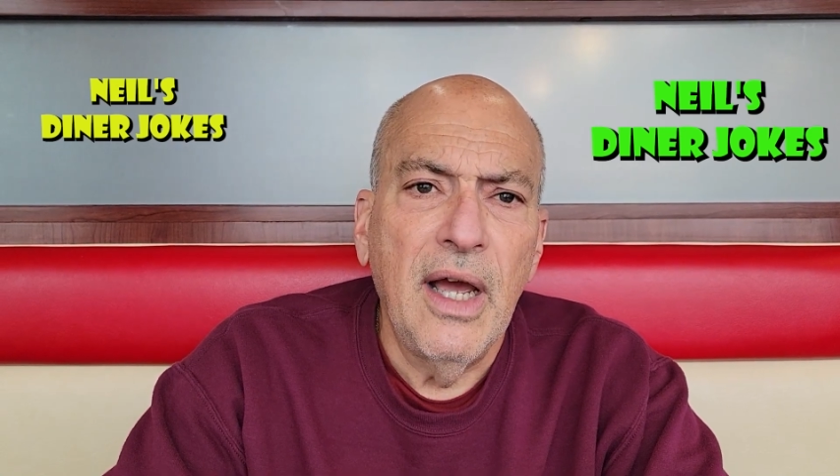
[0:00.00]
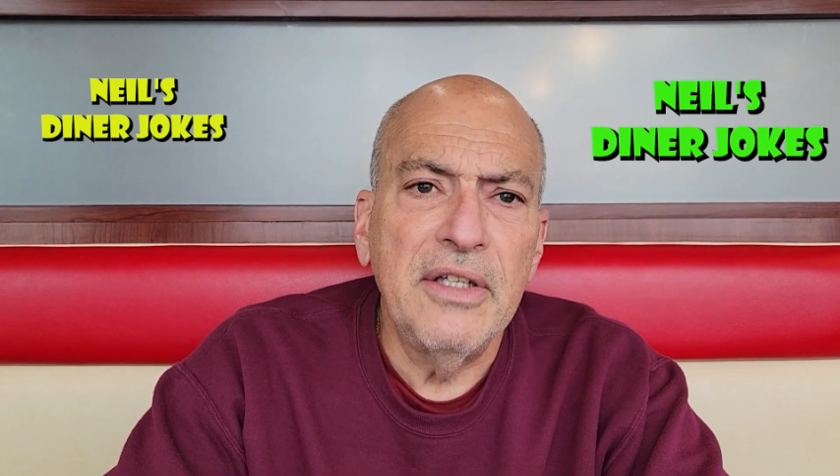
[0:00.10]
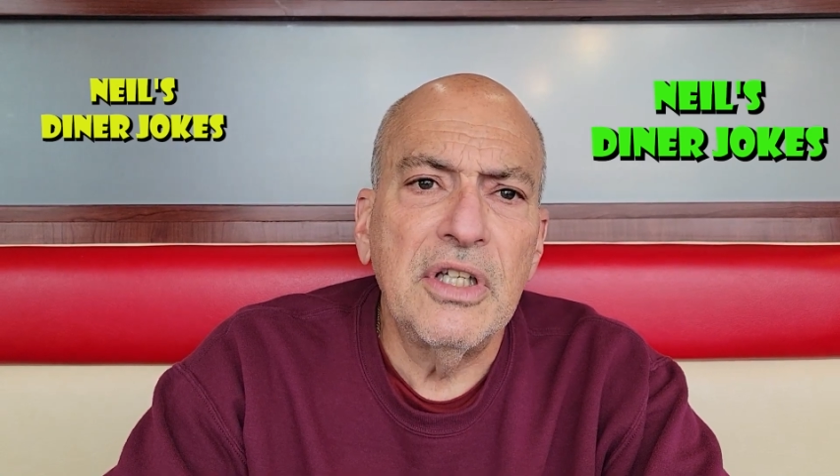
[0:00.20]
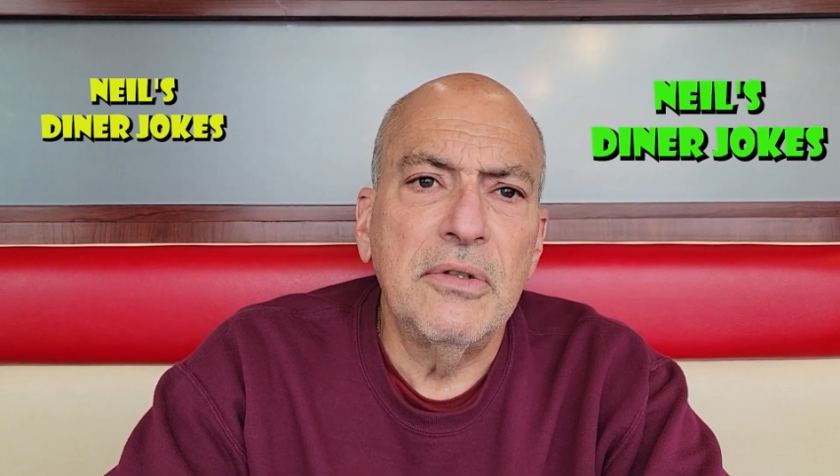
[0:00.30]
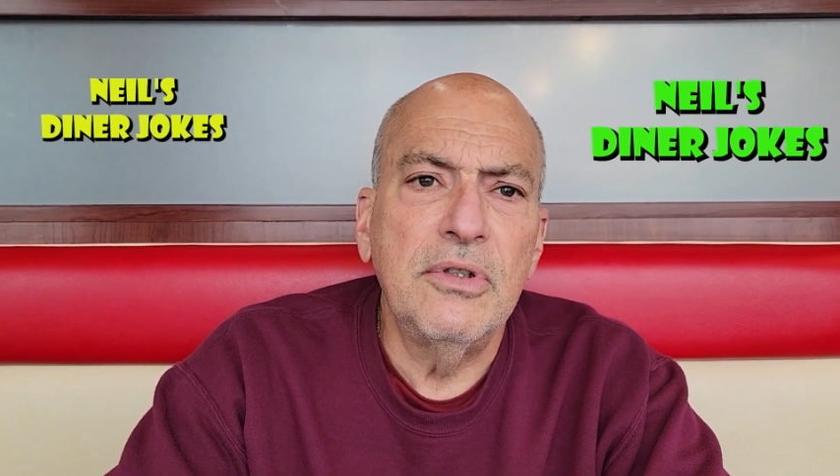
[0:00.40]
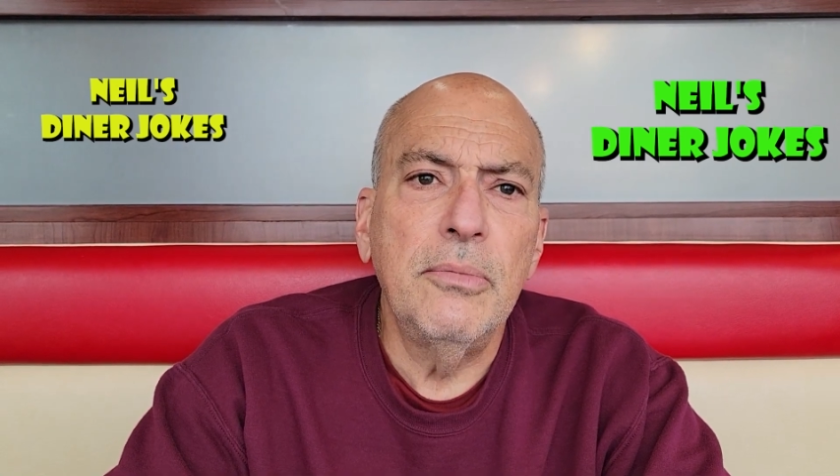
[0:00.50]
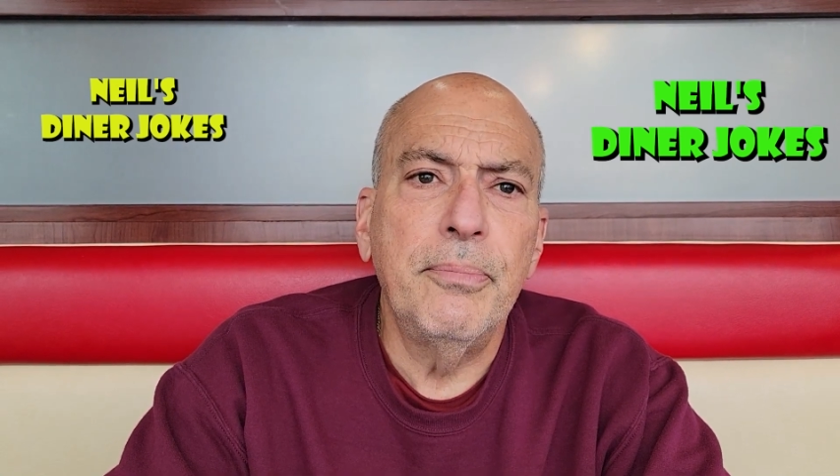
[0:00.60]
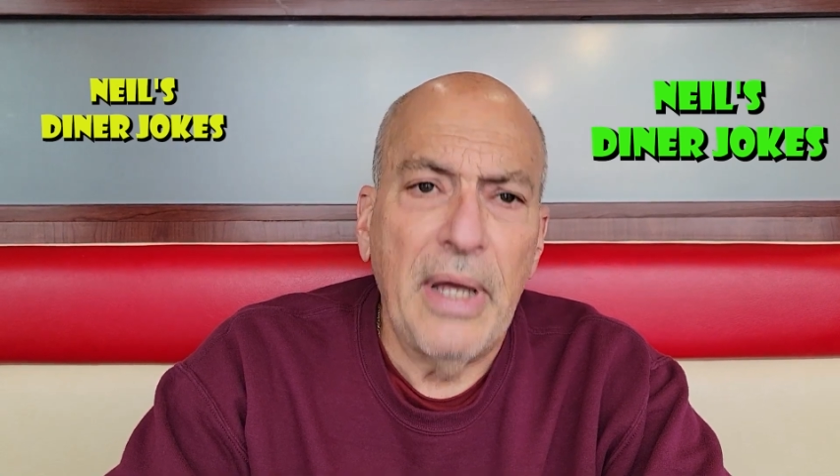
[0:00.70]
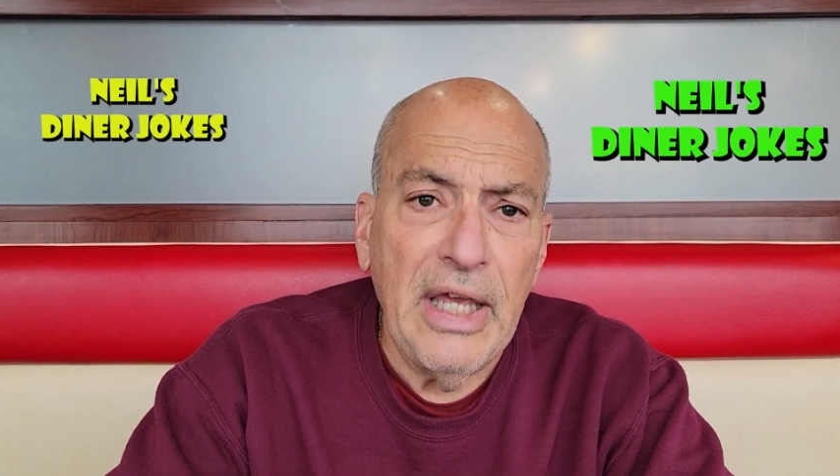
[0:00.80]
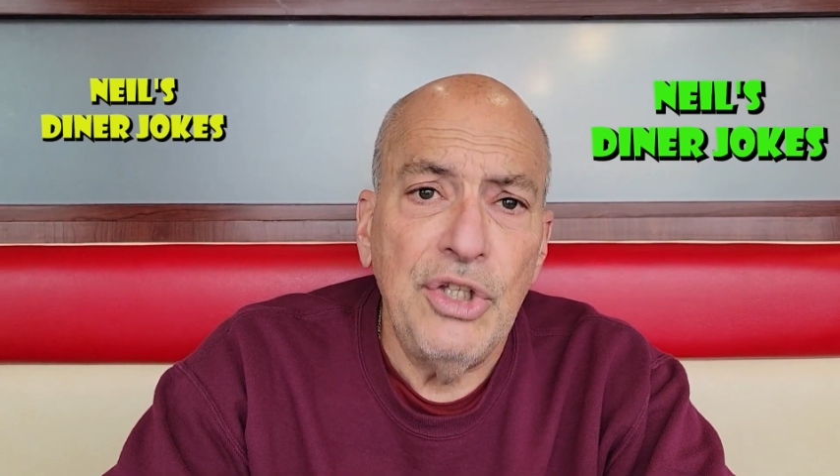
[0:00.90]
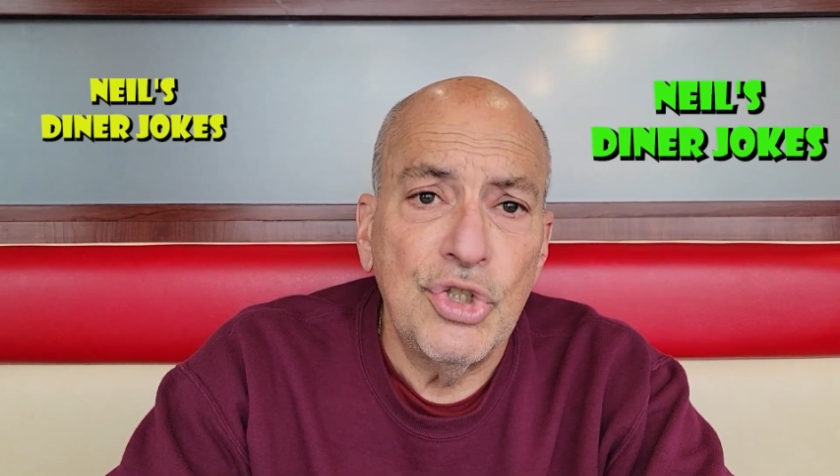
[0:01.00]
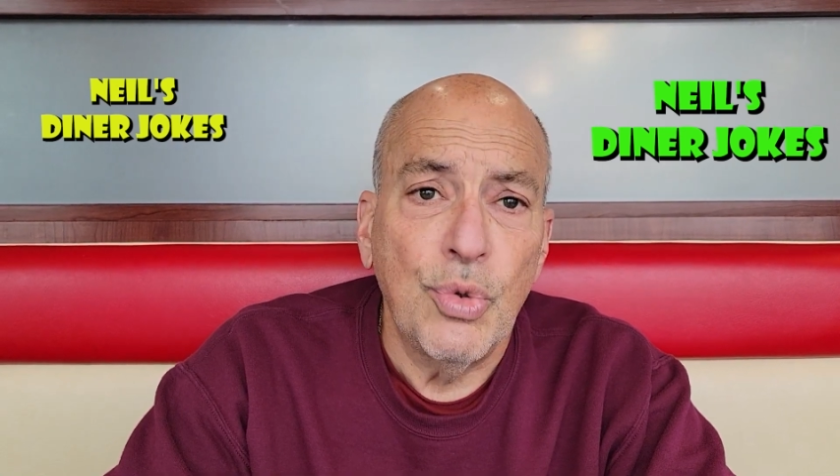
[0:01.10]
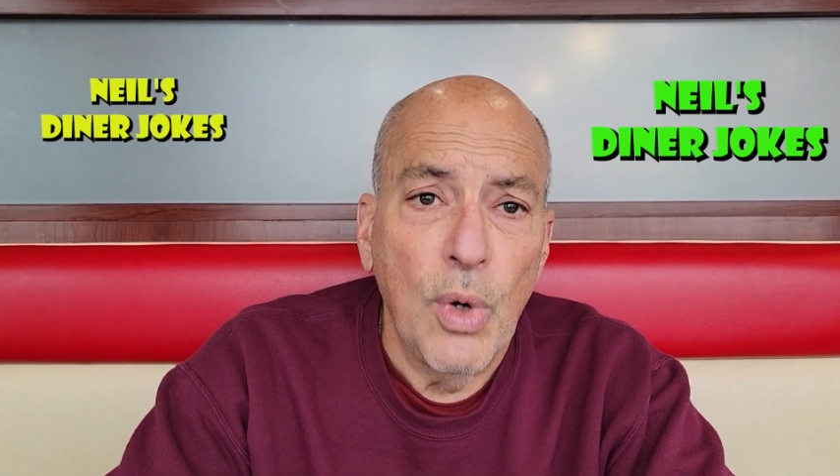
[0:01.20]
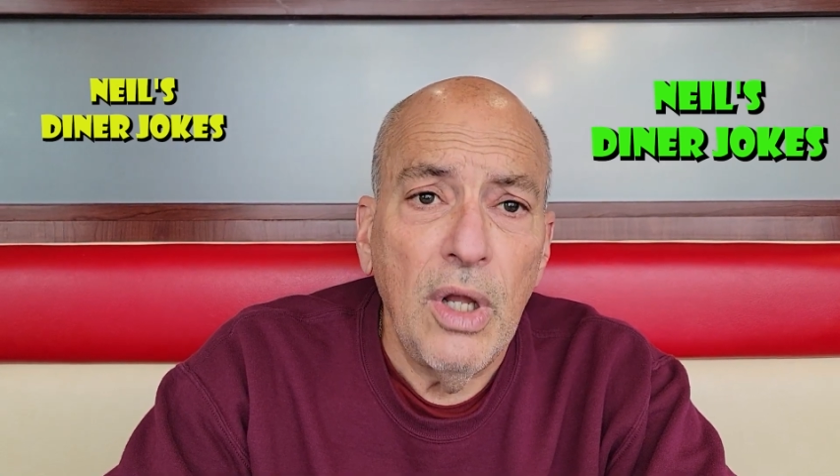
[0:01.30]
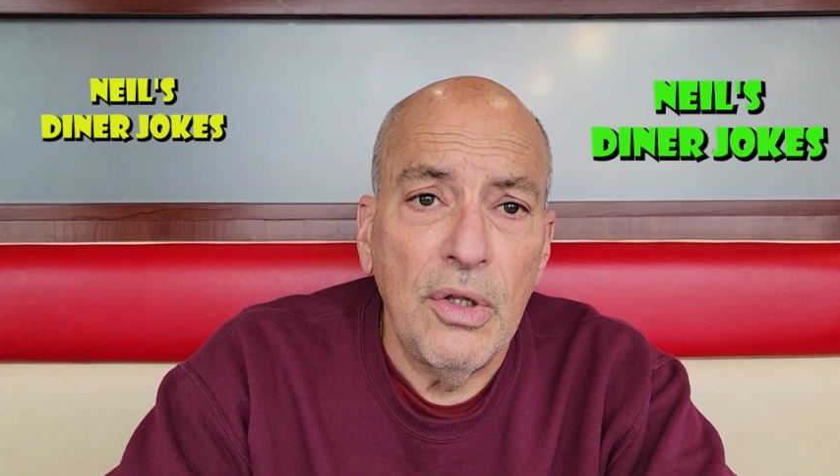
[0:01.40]
I said, Page
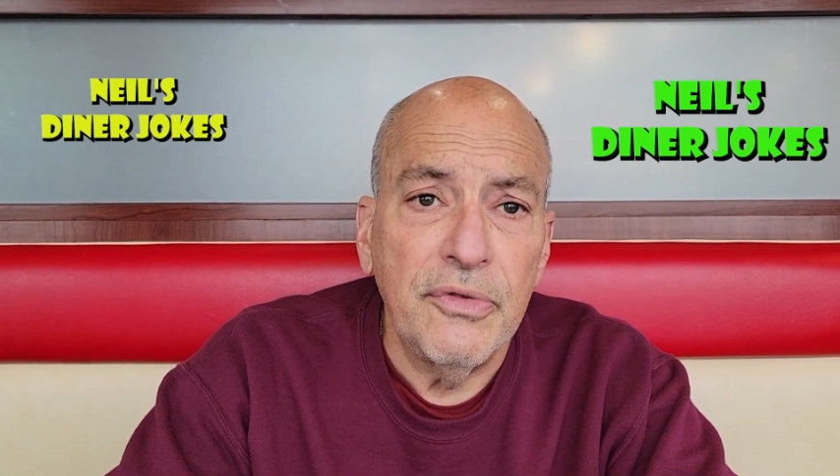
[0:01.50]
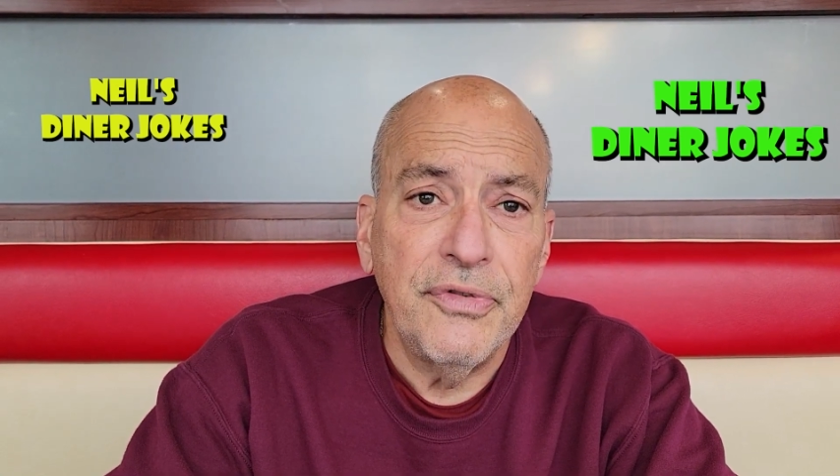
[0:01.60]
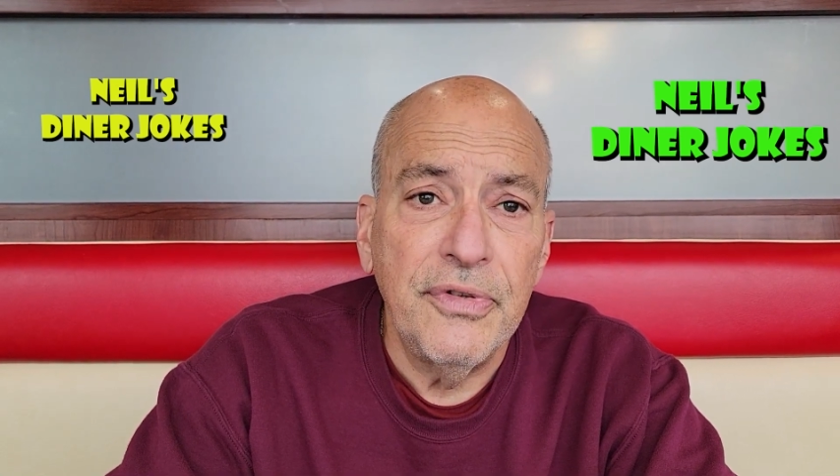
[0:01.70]
12.